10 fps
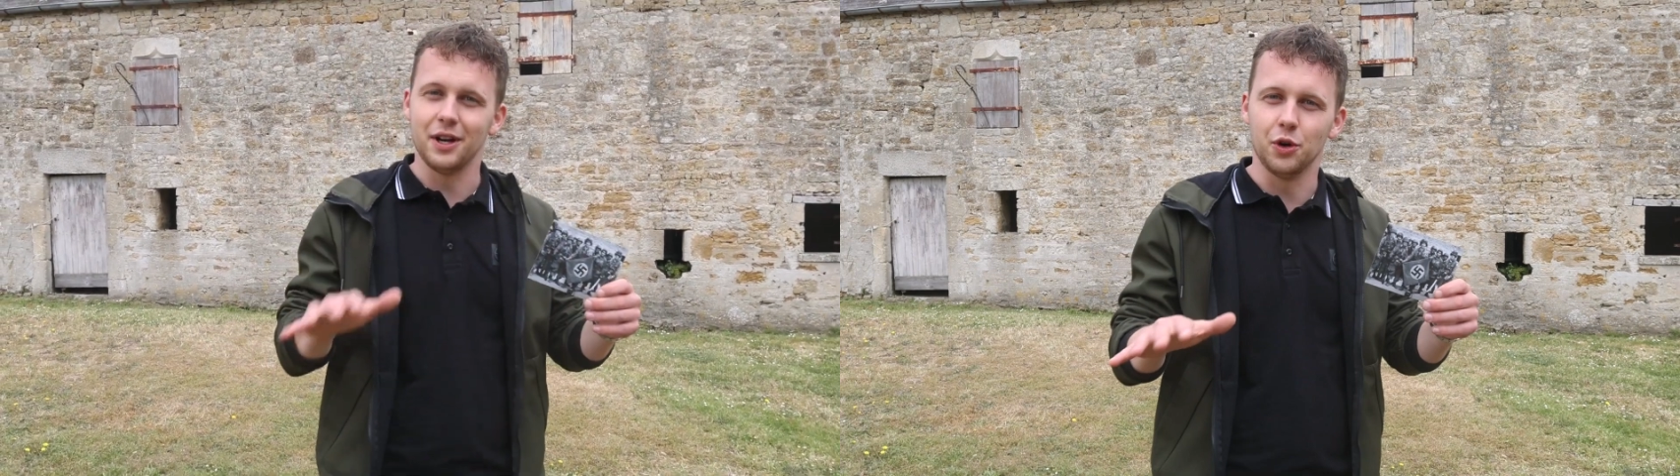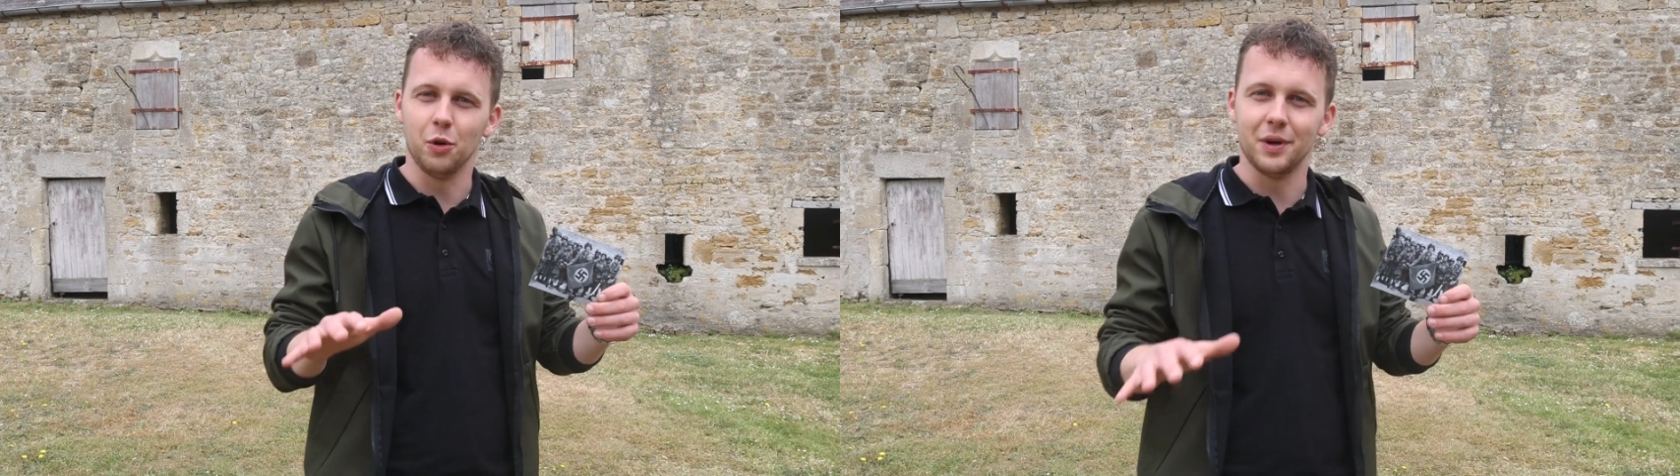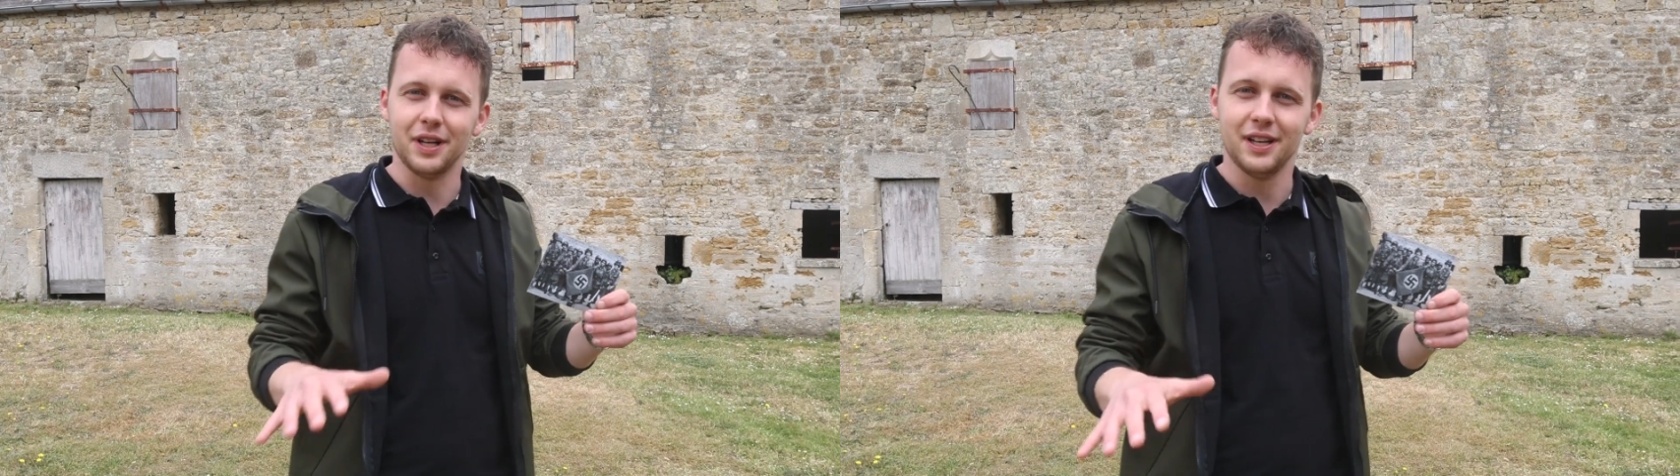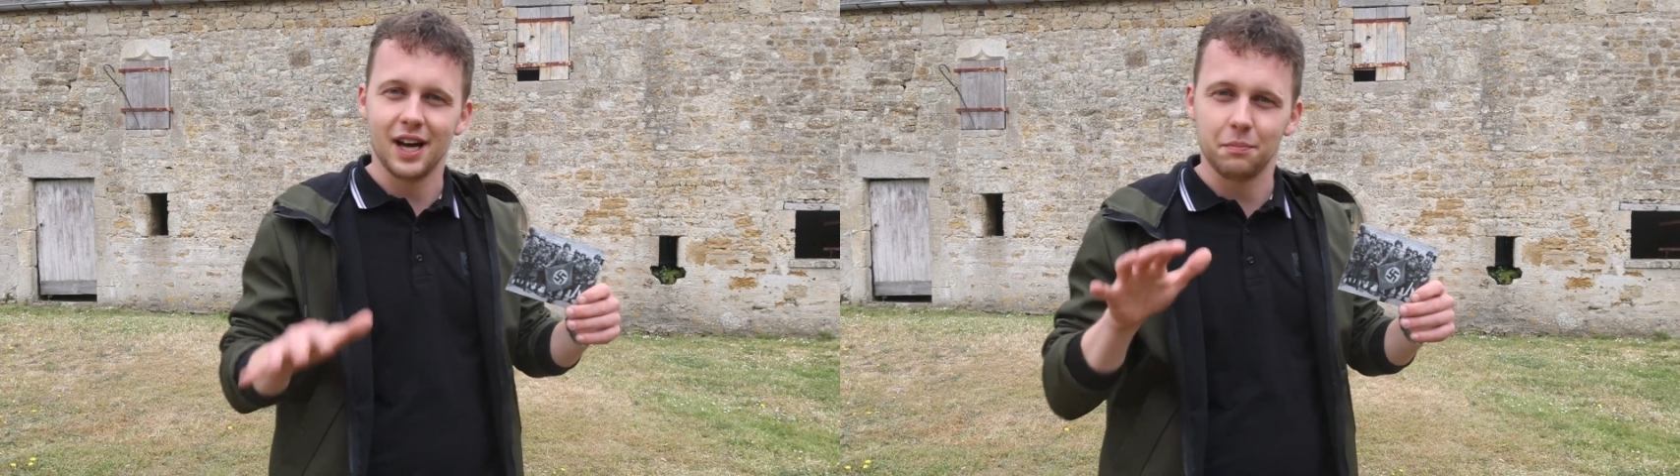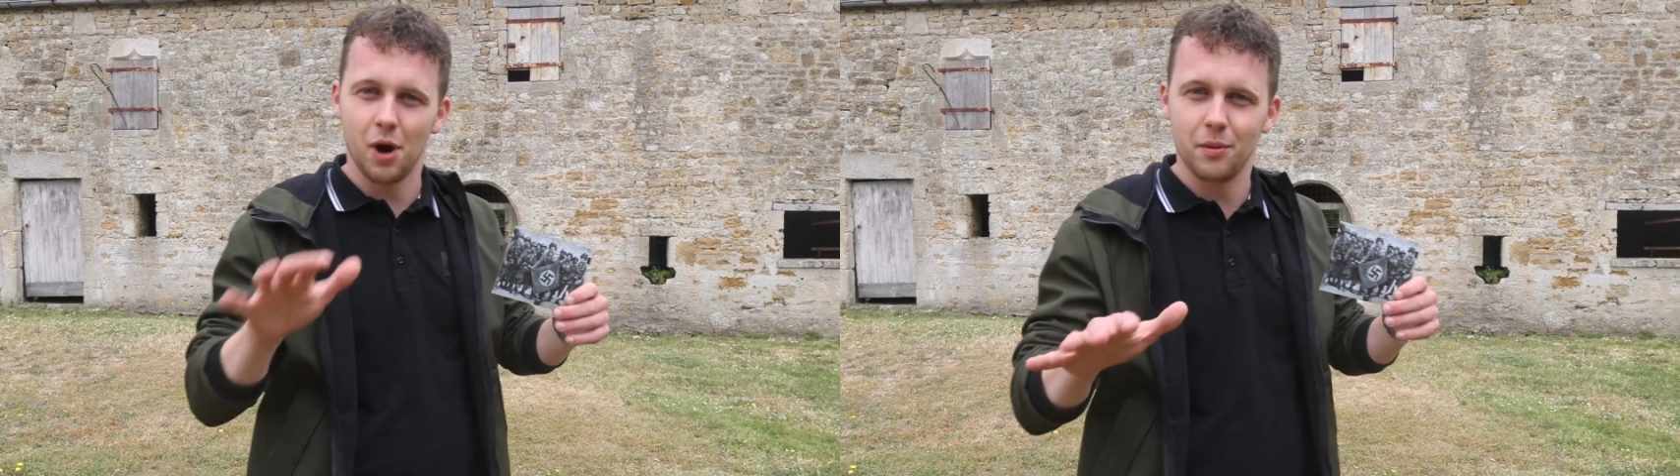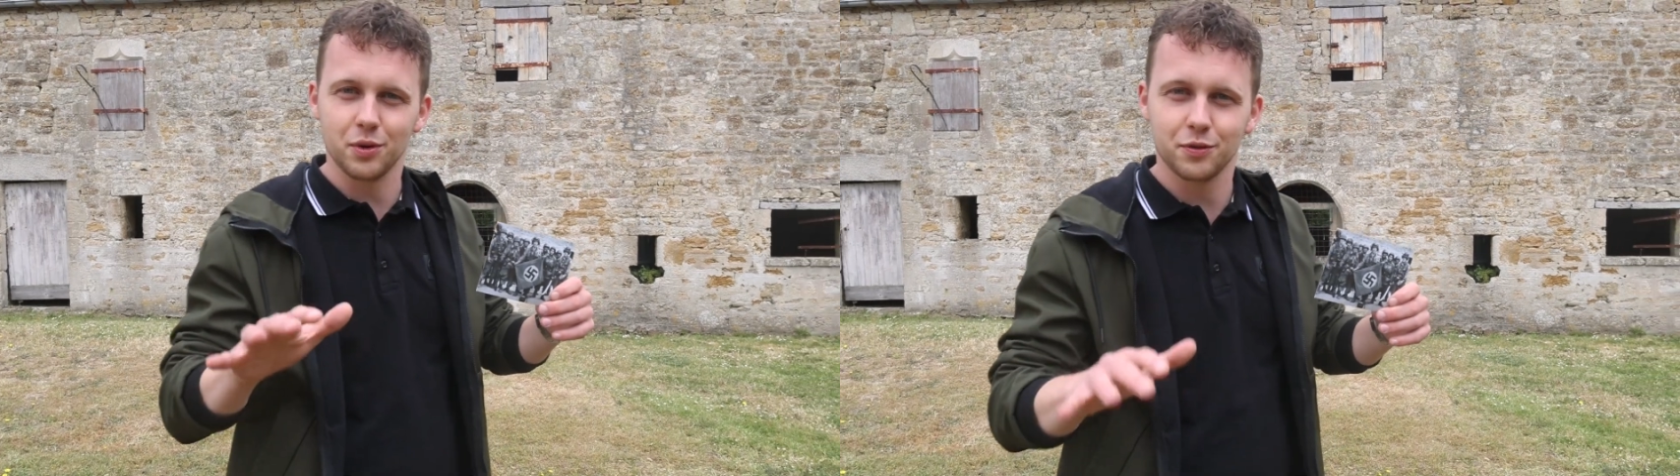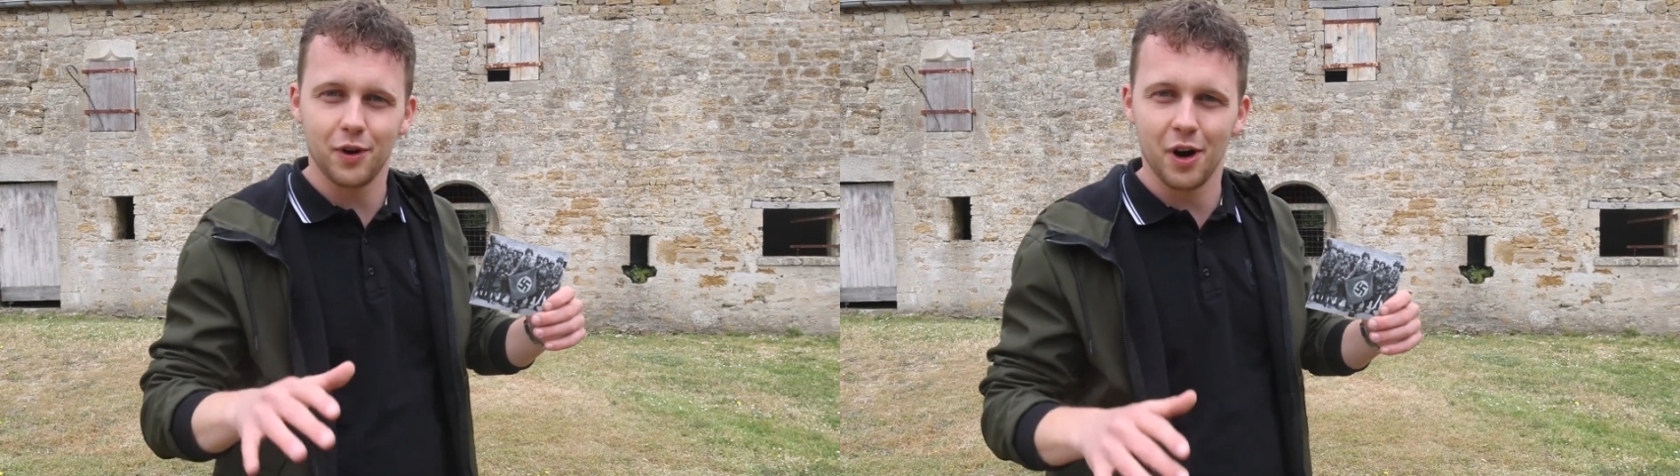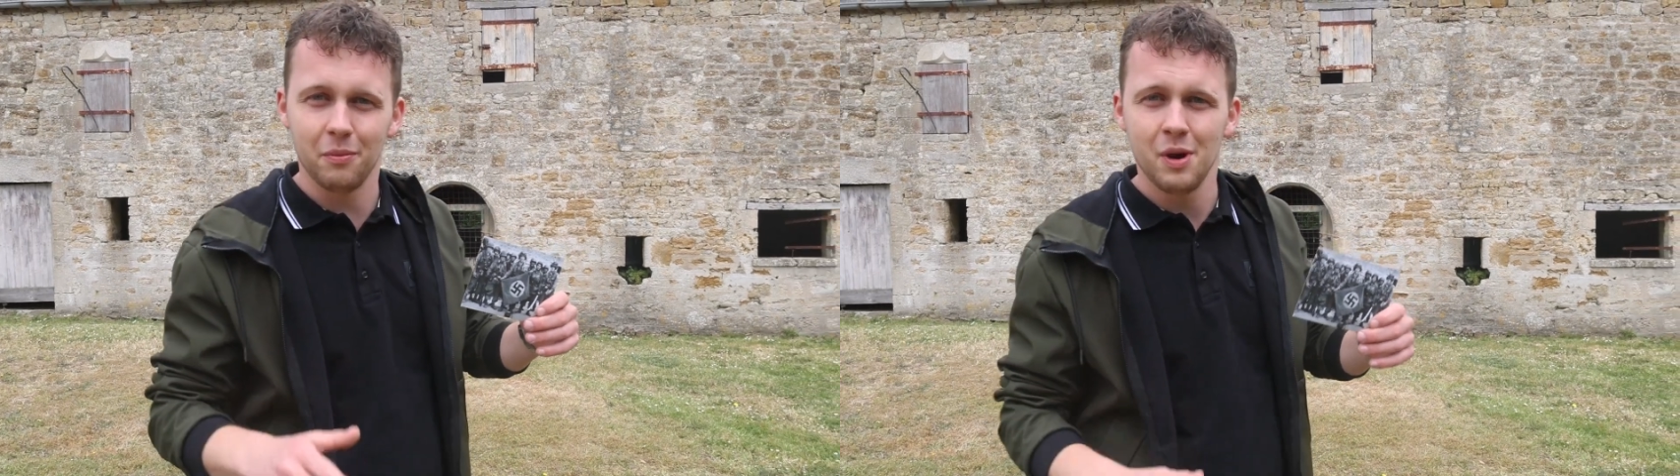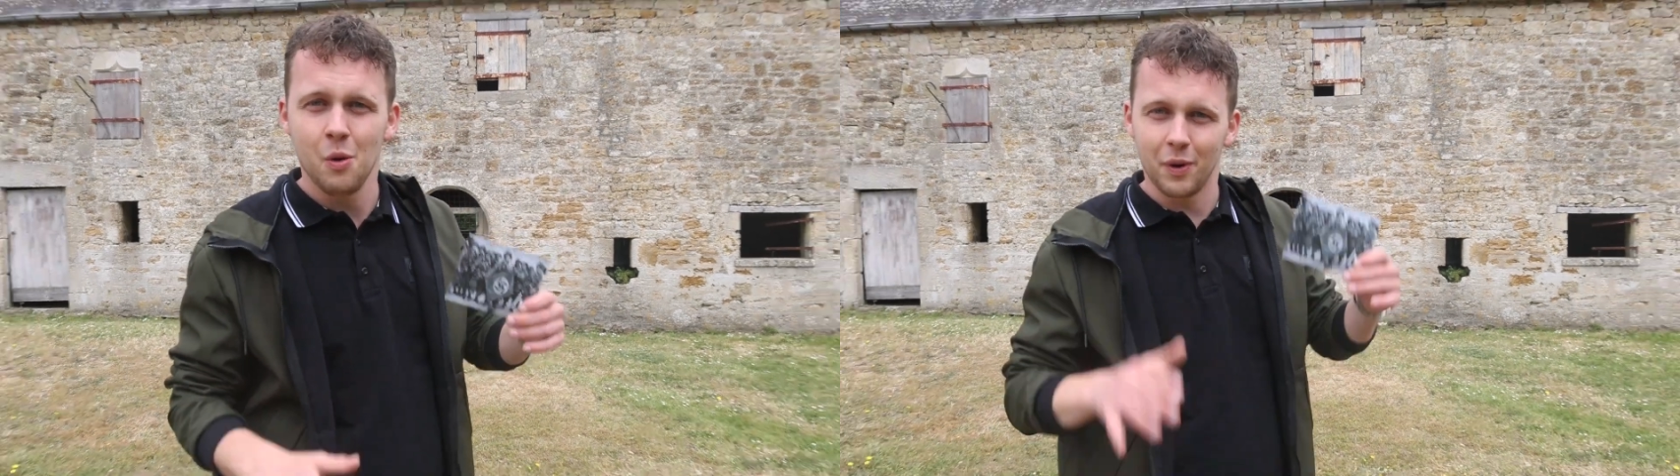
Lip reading: in Normandy at Marmion's farm,